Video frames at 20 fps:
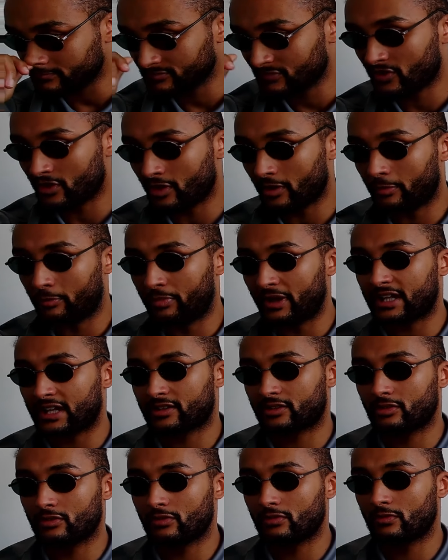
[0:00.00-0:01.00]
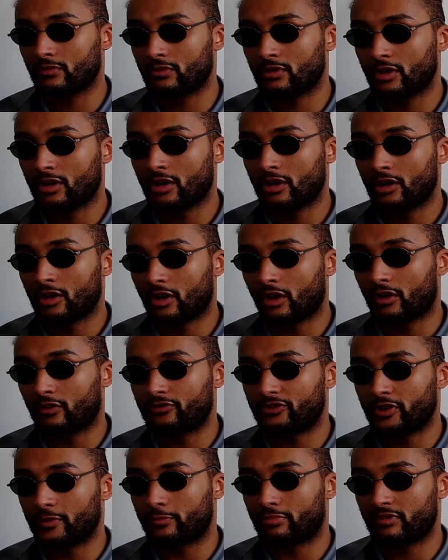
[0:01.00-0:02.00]
The Battle of
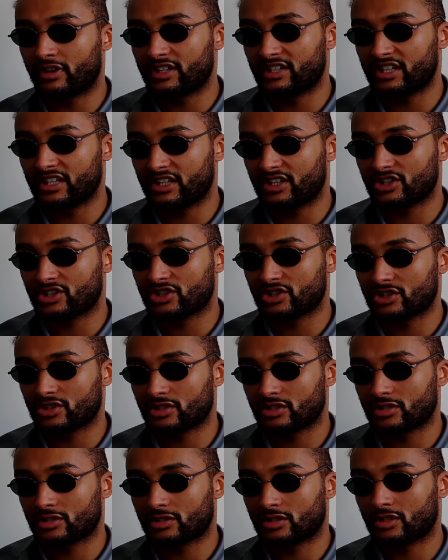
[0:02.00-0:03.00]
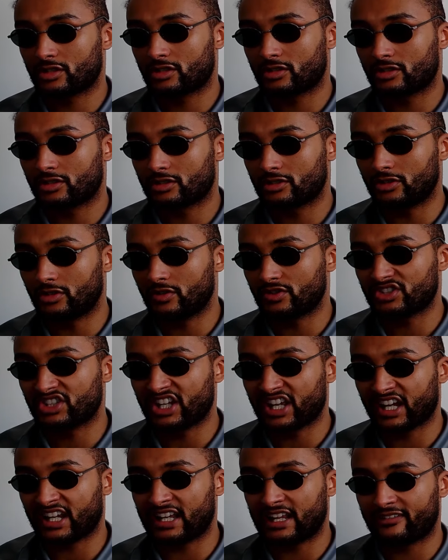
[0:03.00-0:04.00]
the British
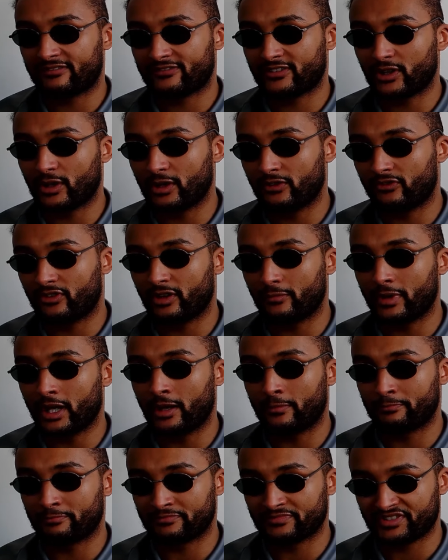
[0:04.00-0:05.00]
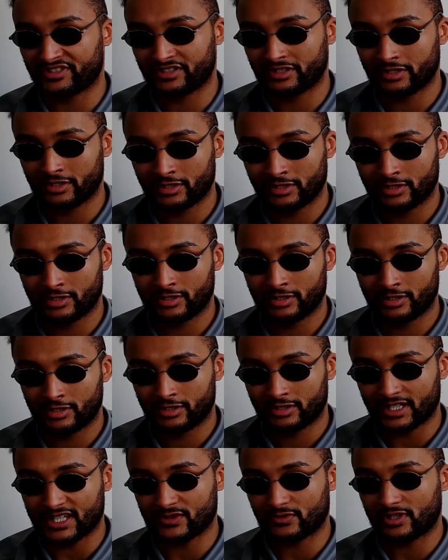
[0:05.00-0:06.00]
Usyk Leftover Bums.
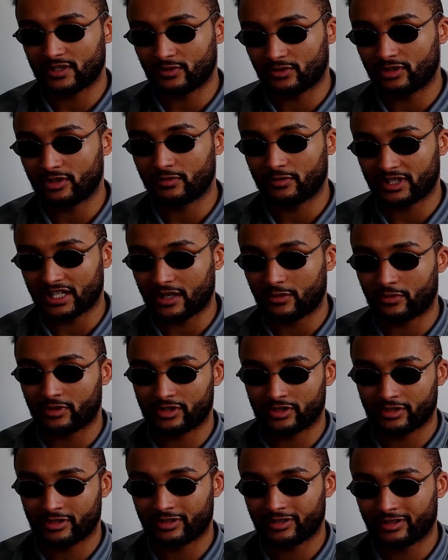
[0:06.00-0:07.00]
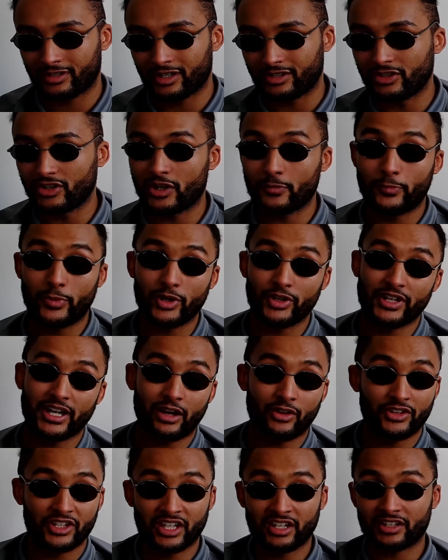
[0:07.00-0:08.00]
That's what they'll do with that one. And you could put that
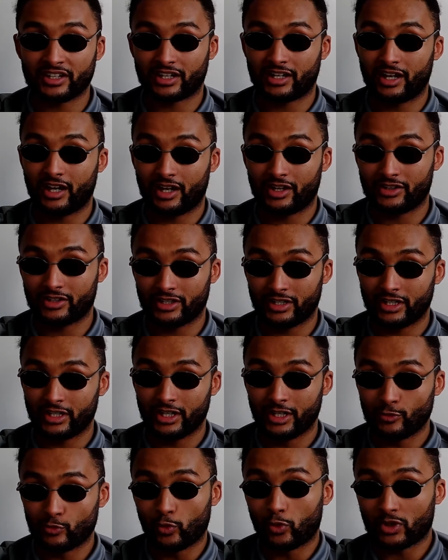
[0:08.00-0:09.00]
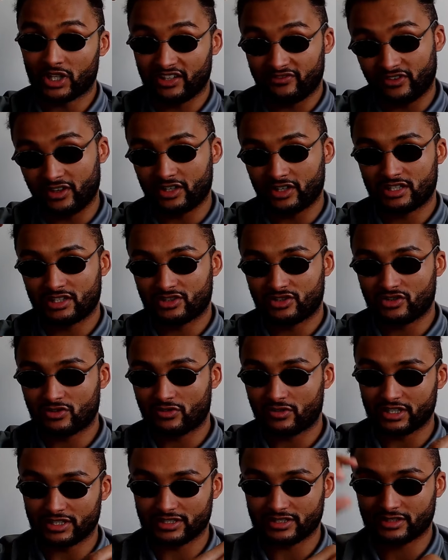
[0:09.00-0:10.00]
on the undercard. Wardley versus
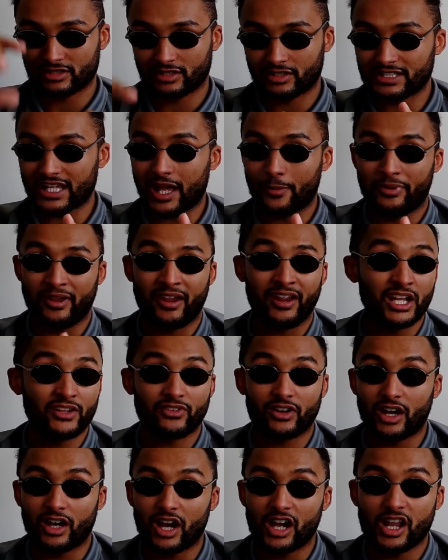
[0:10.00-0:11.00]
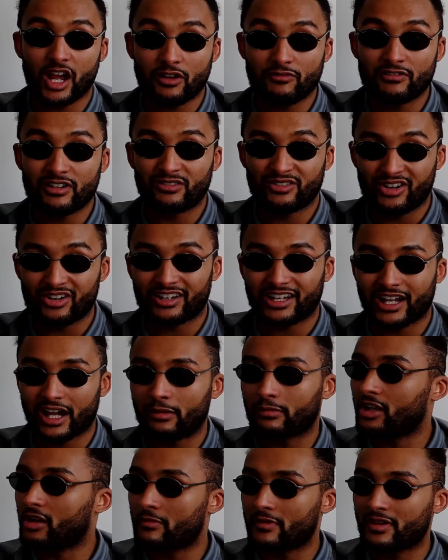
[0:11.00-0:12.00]
Joyce. Because that'll be another highlight reel knockout. I'm
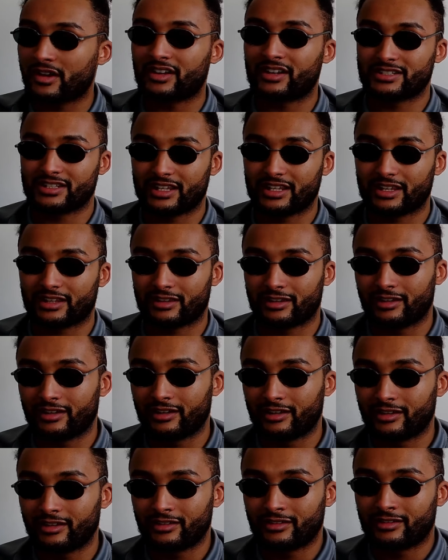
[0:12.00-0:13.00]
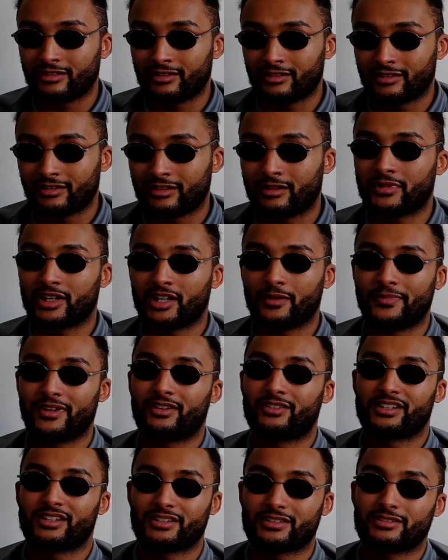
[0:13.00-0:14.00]
going to be
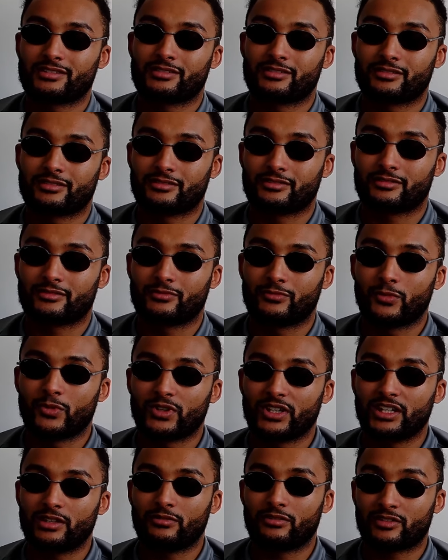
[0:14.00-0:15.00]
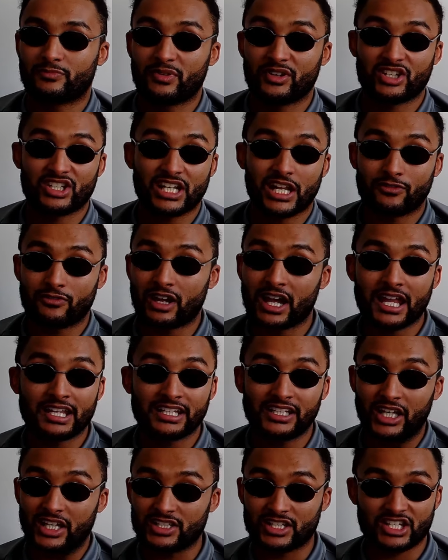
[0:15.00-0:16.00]
honest. Wardley, especially that right hand, he
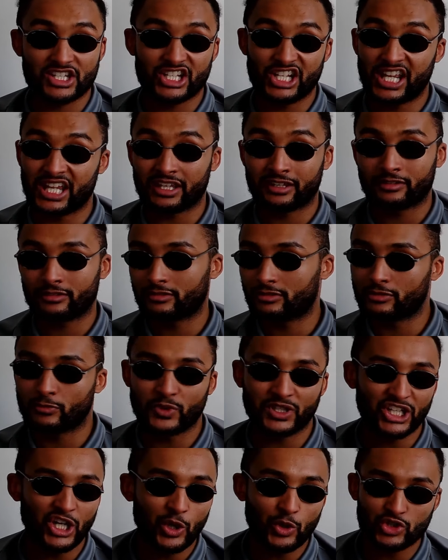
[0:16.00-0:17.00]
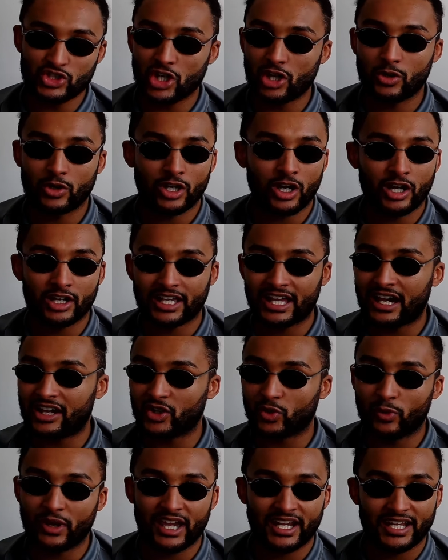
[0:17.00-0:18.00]
likes a sling. We know Joe can't get out of the
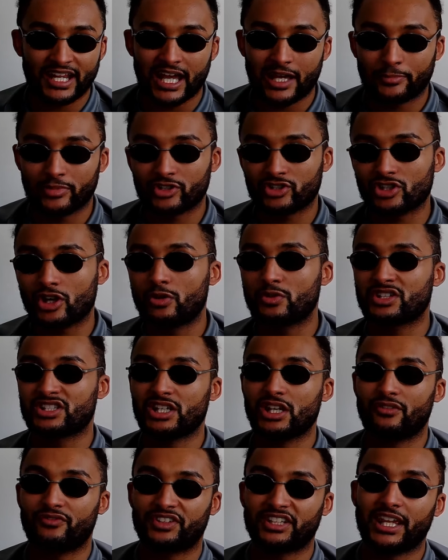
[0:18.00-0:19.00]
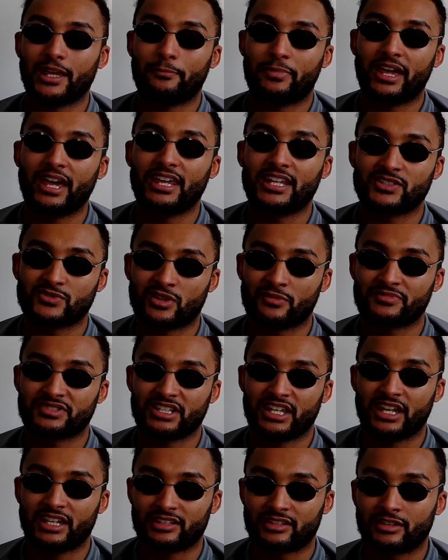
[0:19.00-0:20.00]
way of that. But Joe deserved to get paid, is what I'm
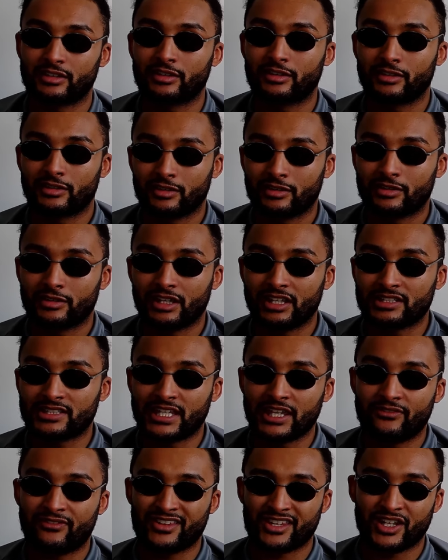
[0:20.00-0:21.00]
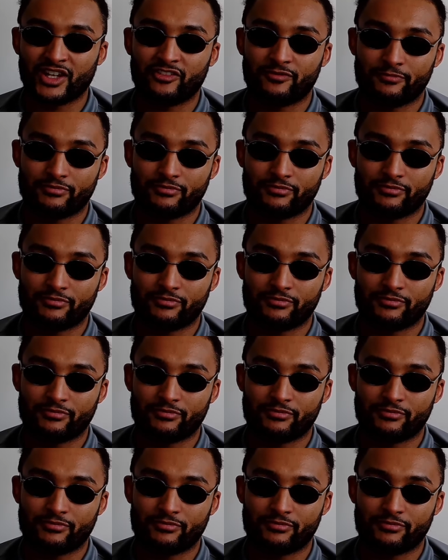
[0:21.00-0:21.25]
saying. He's given enough